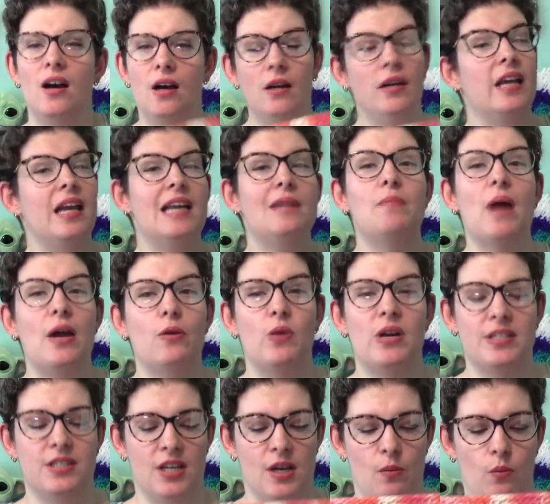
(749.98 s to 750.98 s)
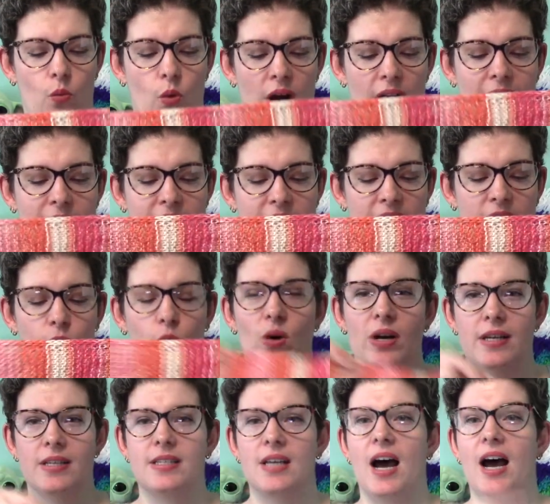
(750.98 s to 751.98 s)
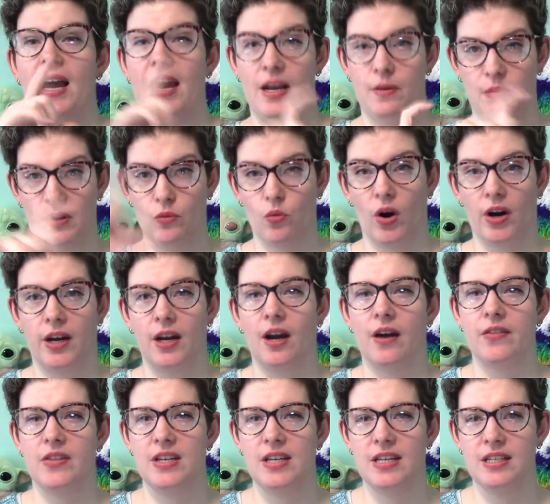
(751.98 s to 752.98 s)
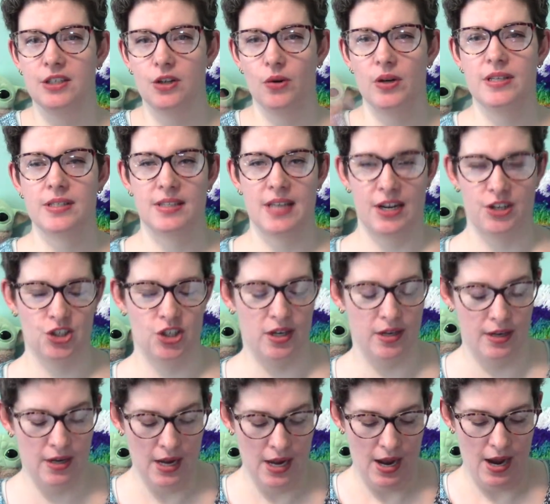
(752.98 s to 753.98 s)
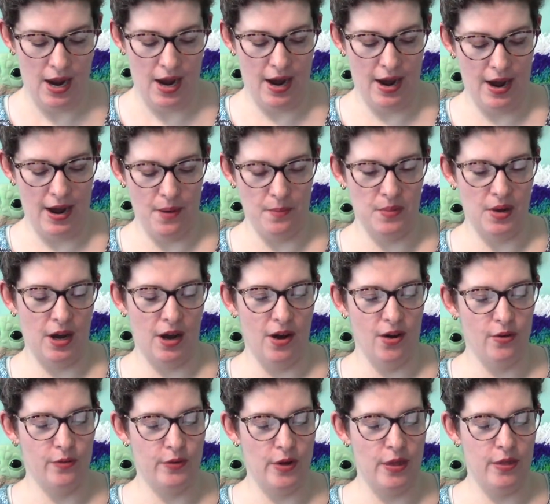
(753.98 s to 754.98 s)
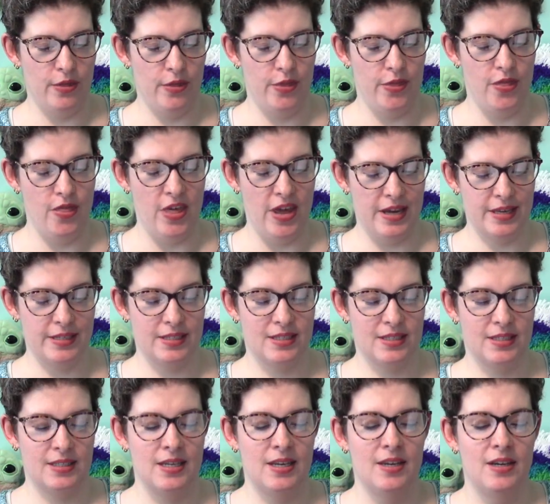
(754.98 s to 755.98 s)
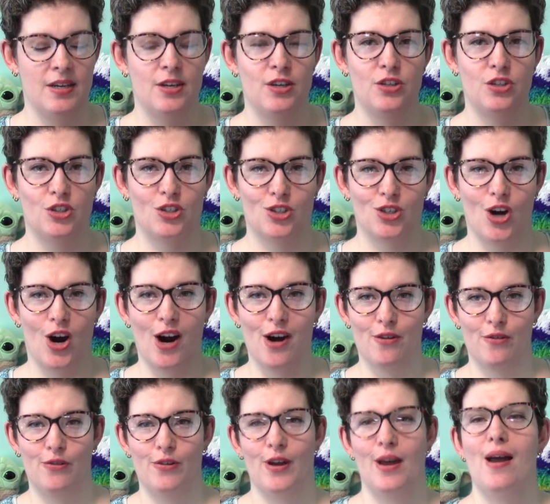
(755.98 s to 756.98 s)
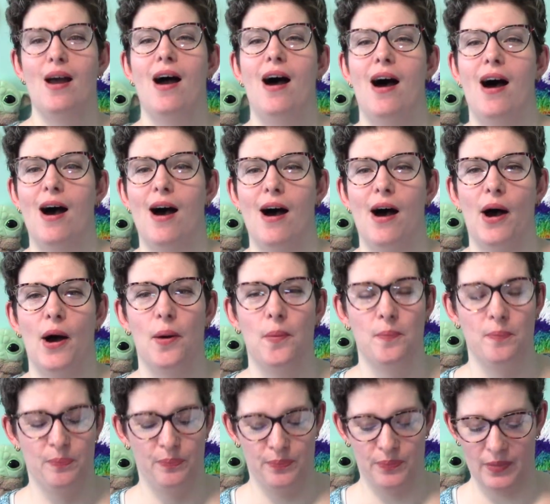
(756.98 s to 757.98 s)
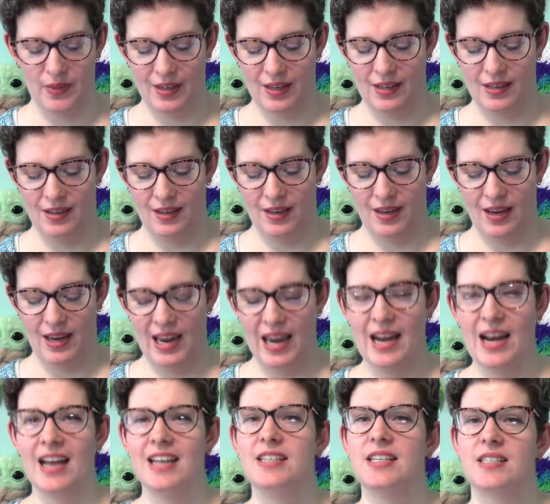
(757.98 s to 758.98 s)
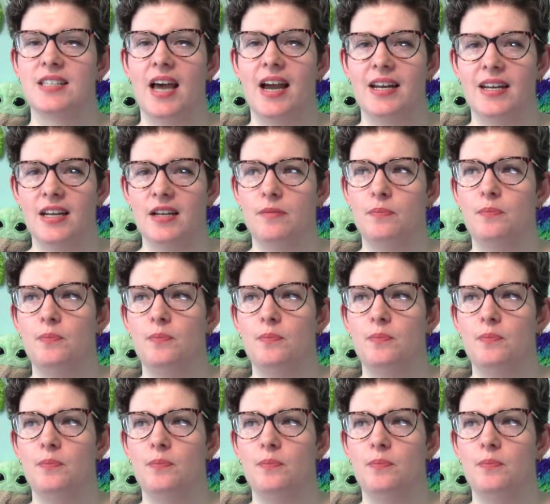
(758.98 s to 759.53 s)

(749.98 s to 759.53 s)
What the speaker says: In my wisdom, what I did was I had been working on the increase section of this scarf, and I decided